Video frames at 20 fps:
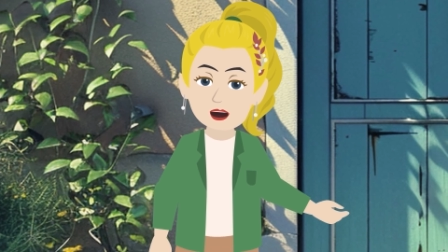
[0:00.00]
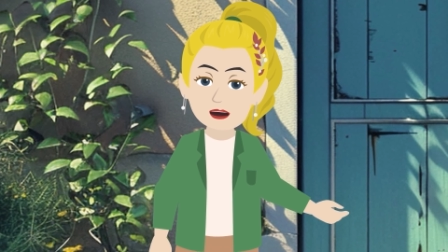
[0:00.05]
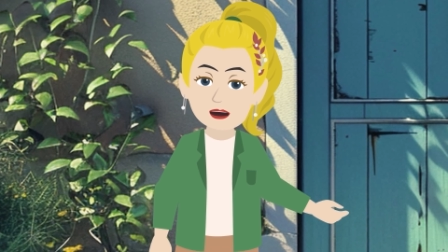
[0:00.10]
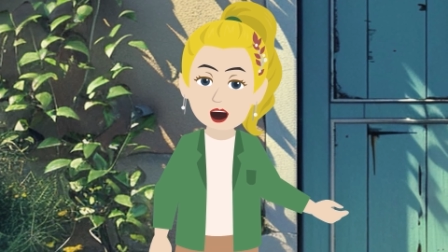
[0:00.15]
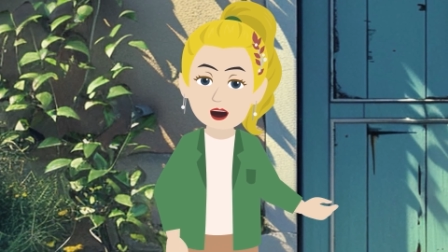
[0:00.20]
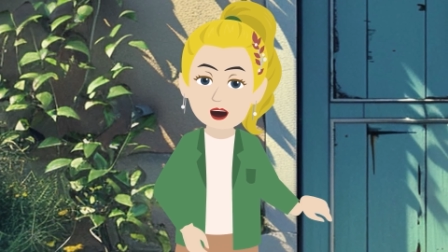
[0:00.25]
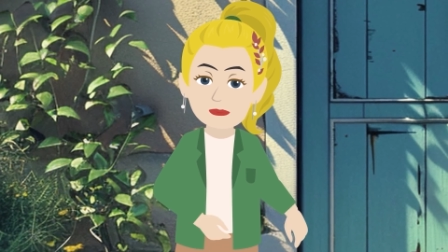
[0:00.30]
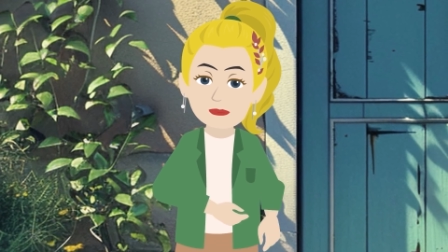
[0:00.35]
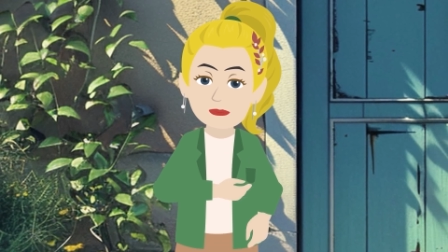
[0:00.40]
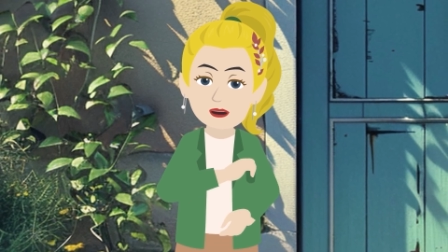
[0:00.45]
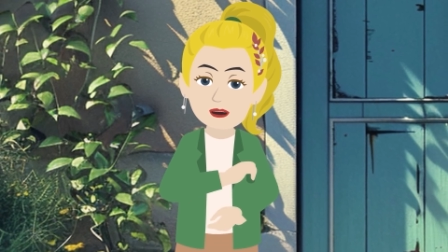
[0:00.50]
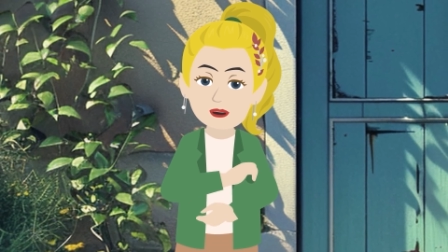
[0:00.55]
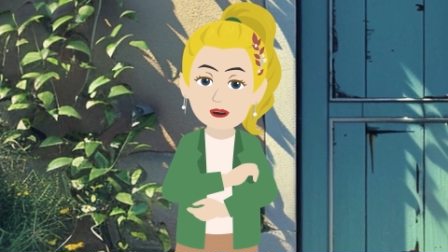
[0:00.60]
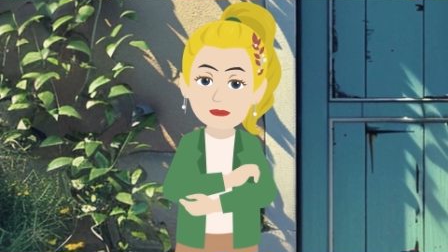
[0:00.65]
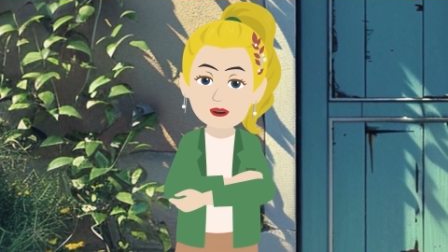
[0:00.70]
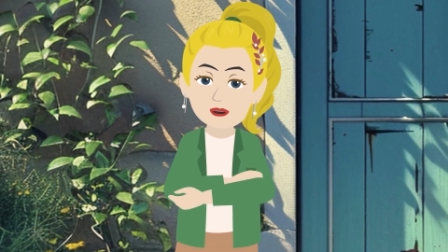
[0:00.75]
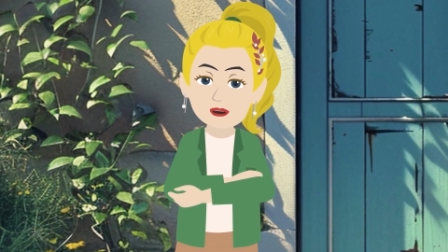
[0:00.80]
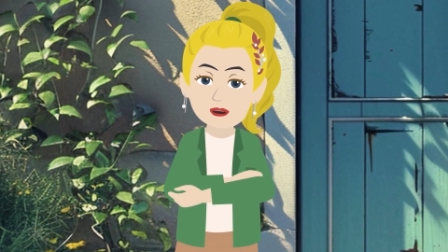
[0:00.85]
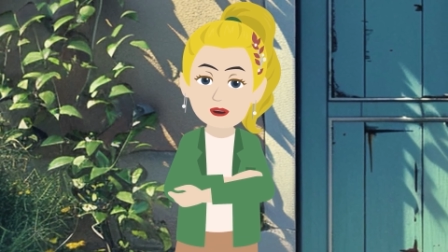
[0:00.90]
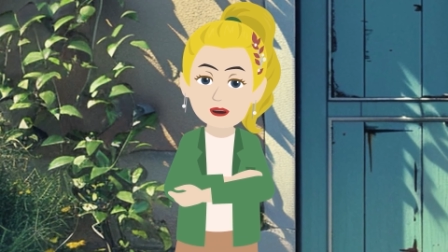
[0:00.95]
in
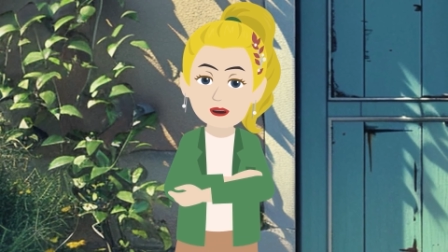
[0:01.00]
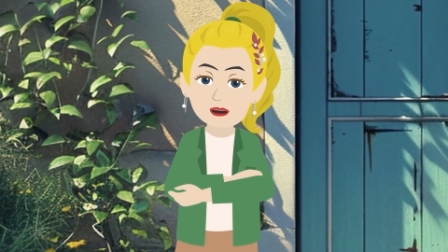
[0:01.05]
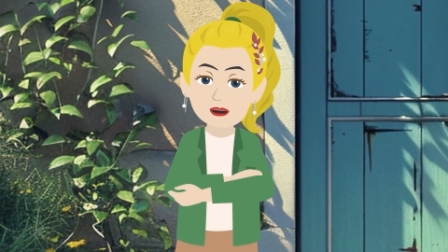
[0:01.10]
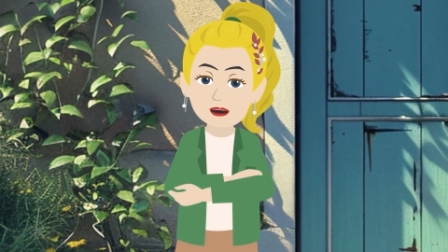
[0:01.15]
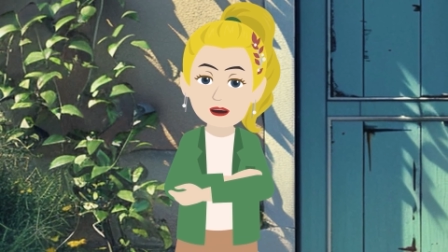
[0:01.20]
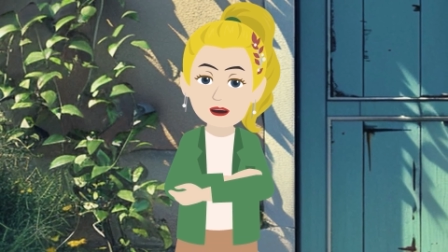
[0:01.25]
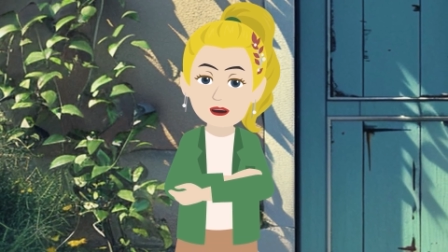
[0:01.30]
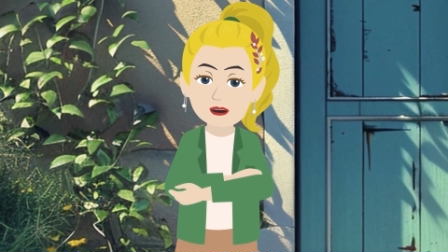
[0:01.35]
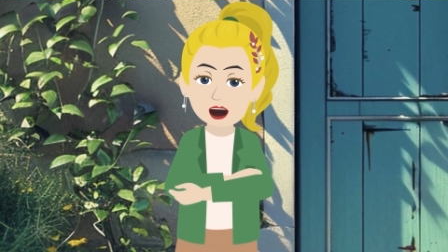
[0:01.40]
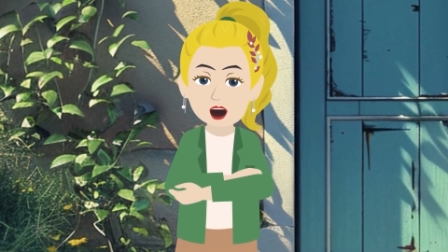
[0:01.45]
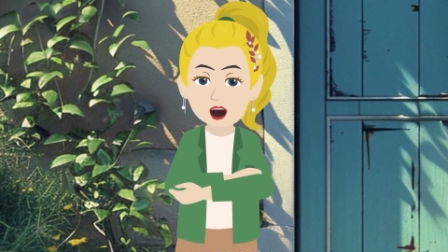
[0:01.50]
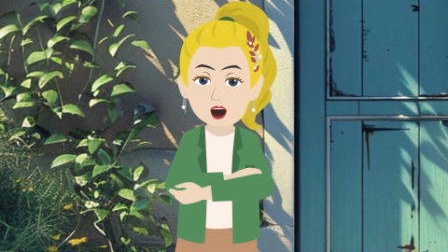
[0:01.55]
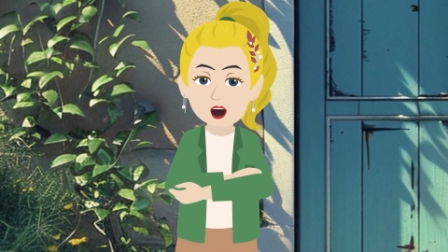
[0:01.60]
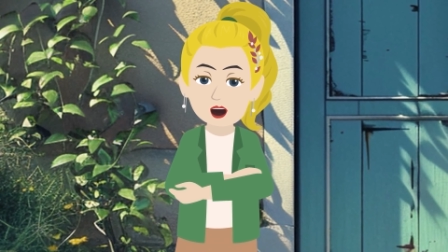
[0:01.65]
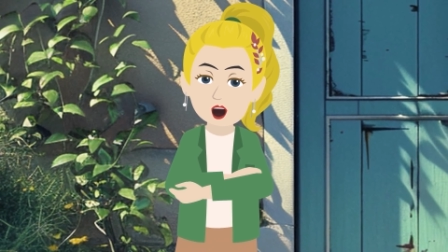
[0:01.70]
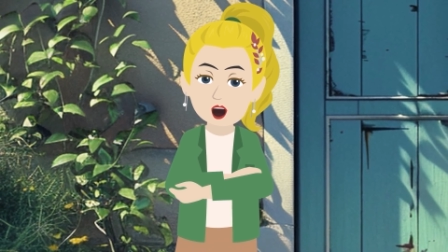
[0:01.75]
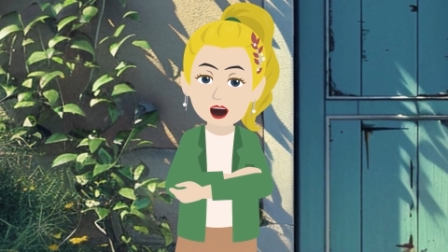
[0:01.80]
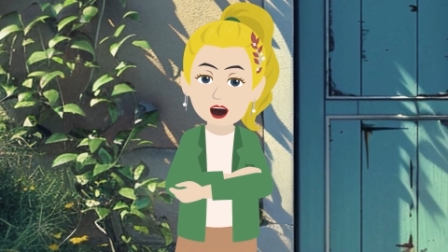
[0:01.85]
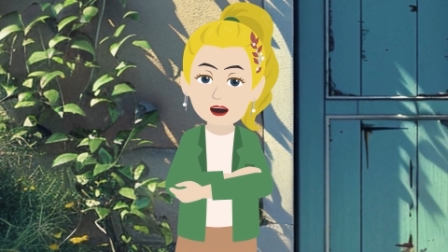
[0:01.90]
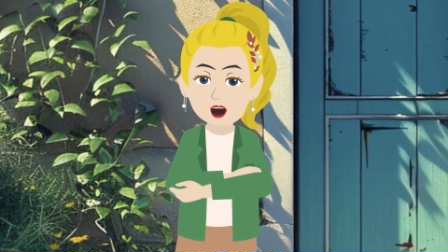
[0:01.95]
nature, then
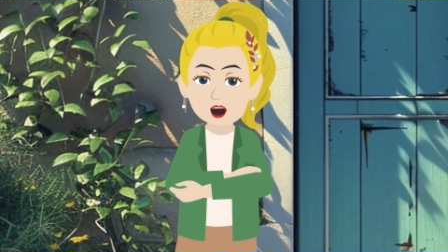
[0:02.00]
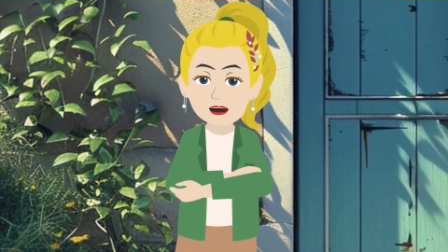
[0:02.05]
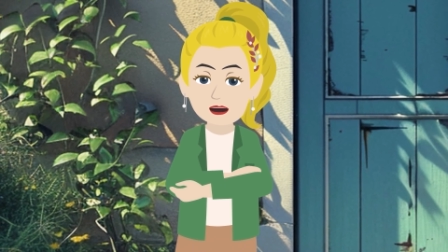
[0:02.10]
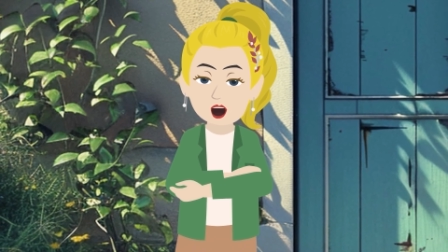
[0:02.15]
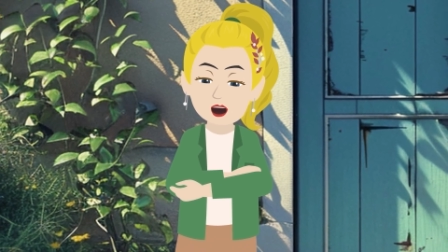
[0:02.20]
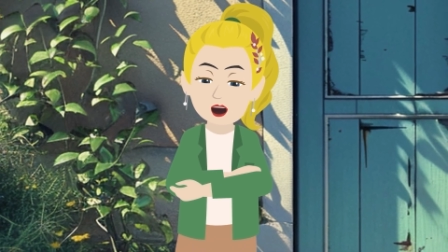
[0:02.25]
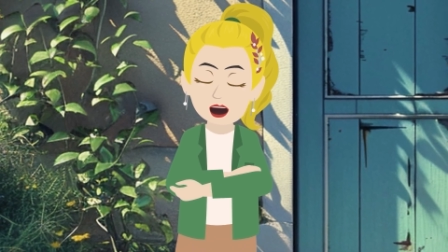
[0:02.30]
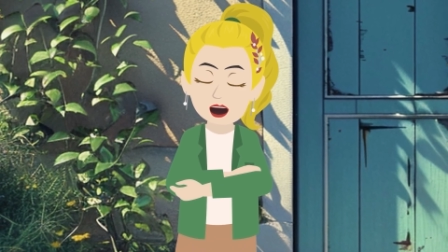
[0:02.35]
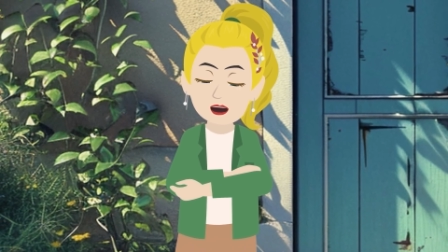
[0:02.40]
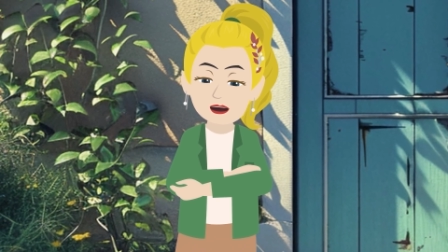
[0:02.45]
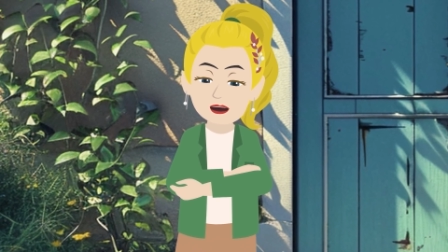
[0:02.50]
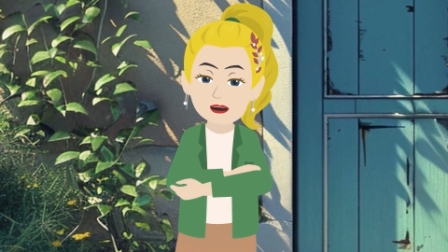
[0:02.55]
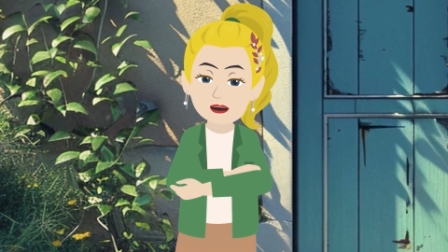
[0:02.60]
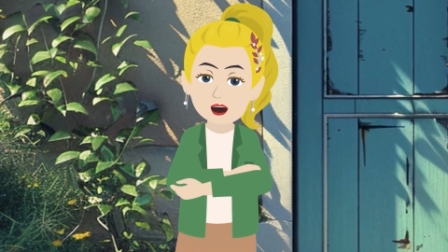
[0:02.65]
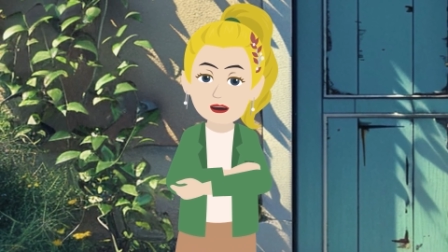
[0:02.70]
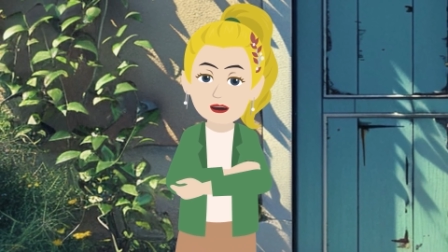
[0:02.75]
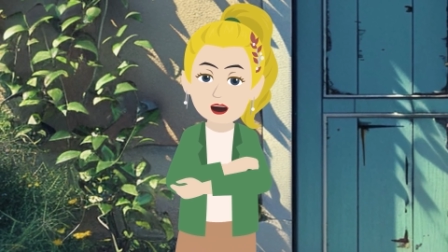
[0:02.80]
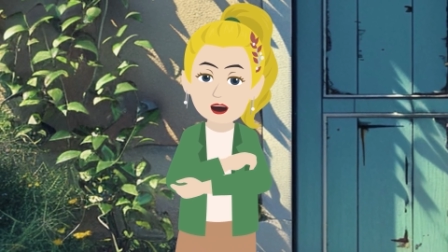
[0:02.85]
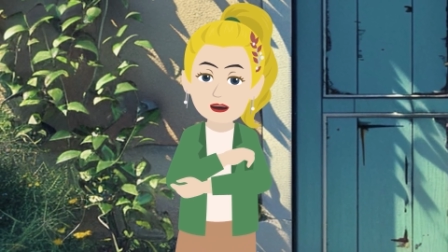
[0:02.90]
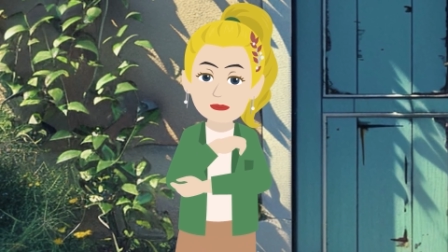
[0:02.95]
you have more work to
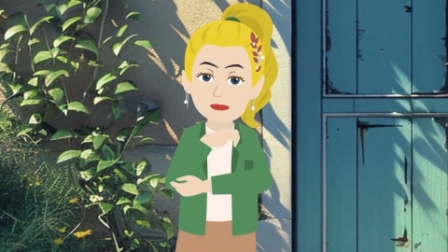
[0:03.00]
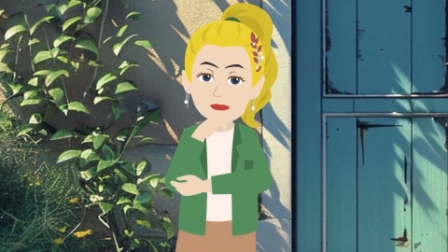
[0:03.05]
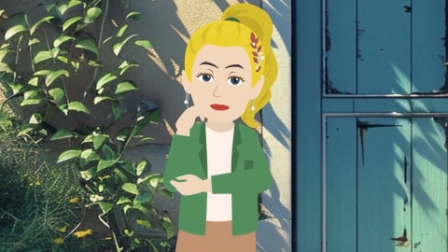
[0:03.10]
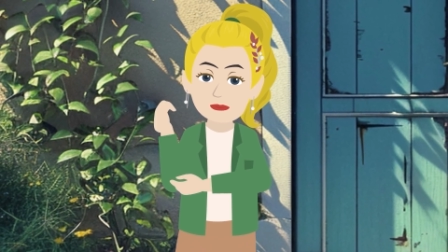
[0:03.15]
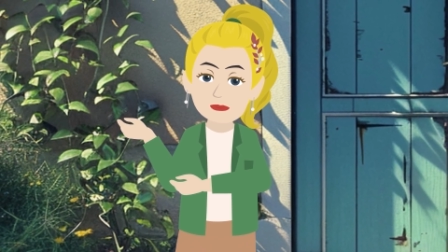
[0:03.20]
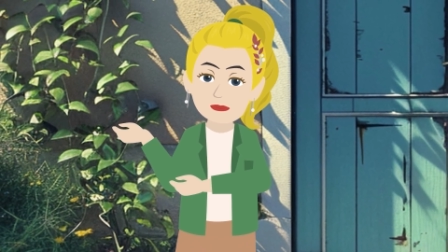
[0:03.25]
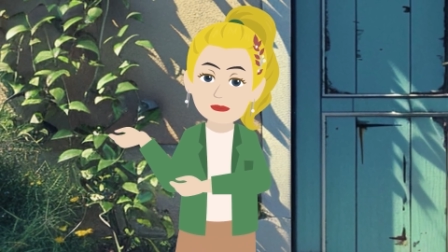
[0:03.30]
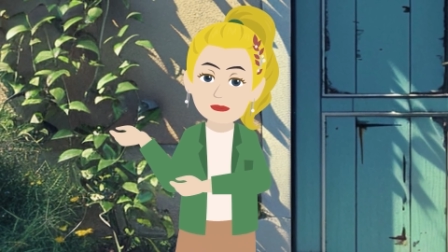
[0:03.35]
do, don't you?